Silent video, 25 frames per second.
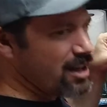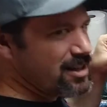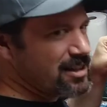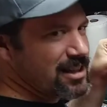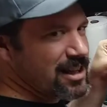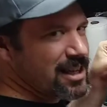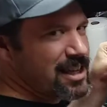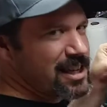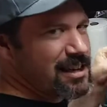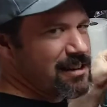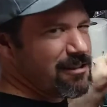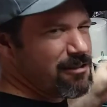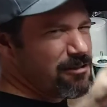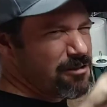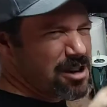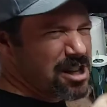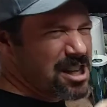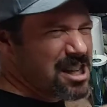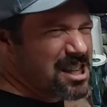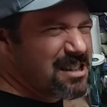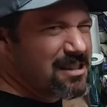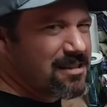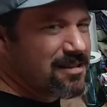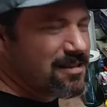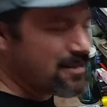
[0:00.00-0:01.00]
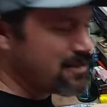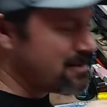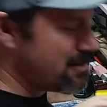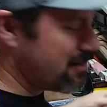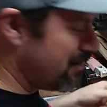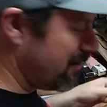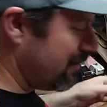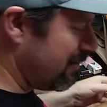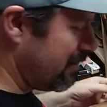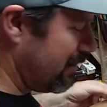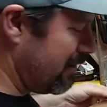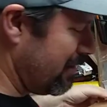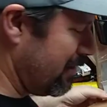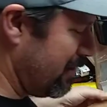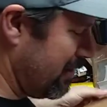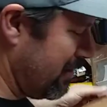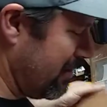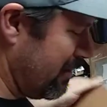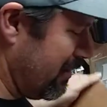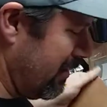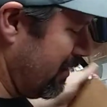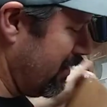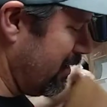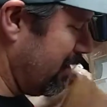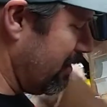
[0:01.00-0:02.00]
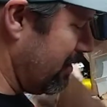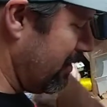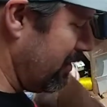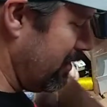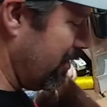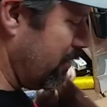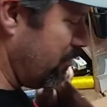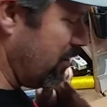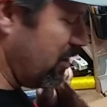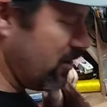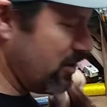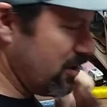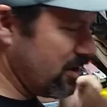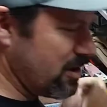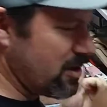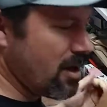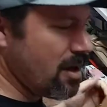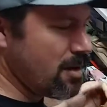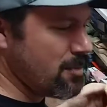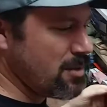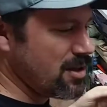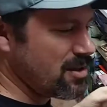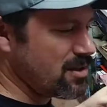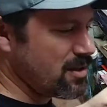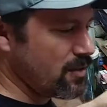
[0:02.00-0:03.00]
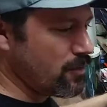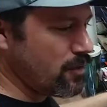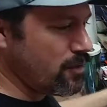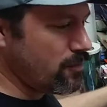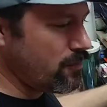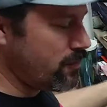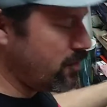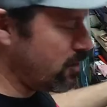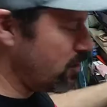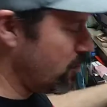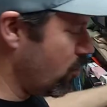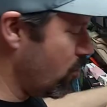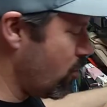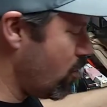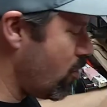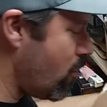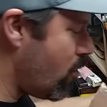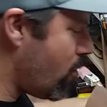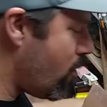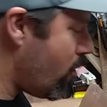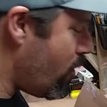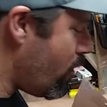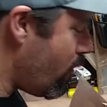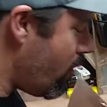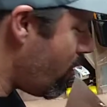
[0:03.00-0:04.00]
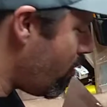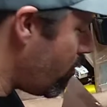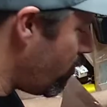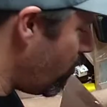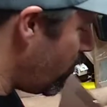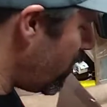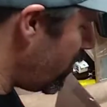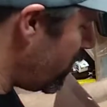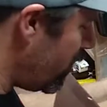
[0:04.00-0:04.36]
to get it right. Let me know in the comments if you feel, whoa, well,